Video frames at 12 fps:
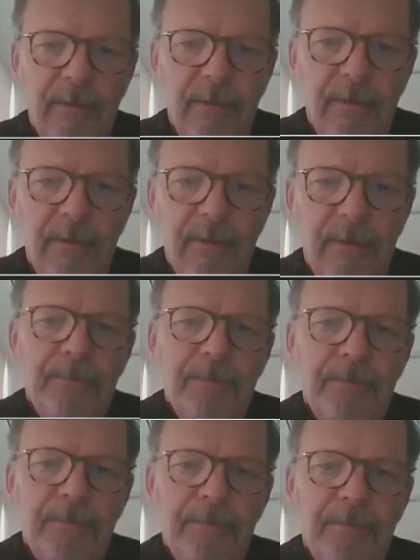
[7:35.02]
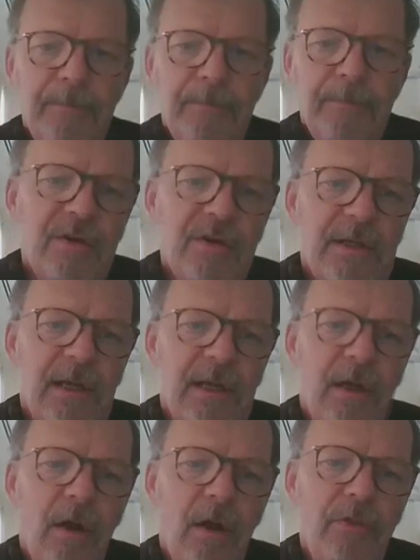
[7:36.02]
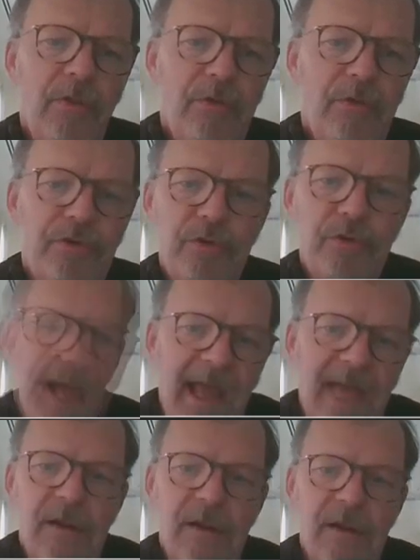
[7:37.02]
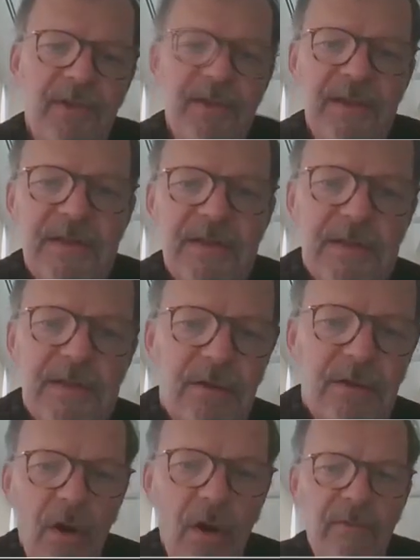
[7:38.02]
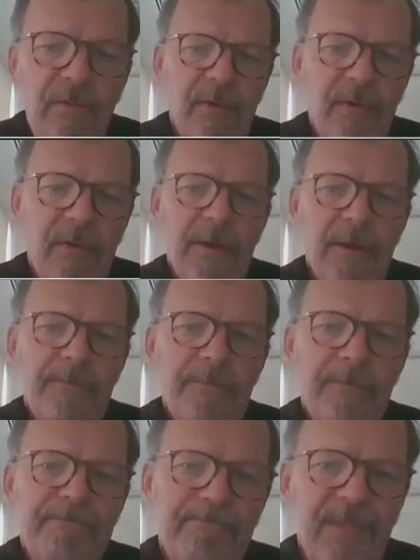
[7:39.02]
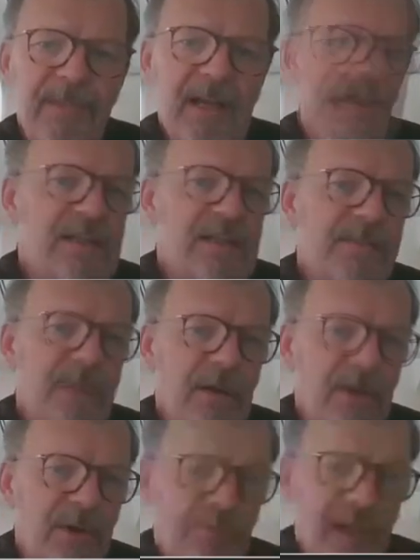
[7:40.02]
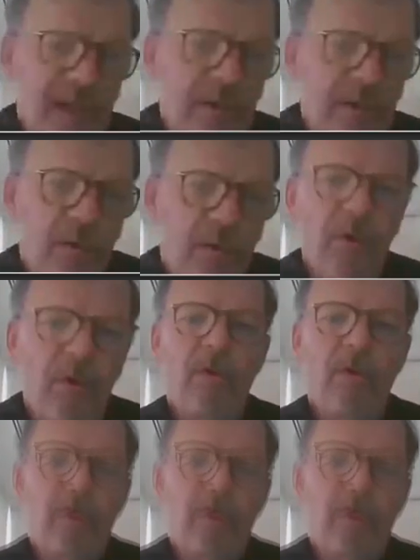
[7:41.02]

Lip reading: because on the two ends of this curve, there is something which will go wrong.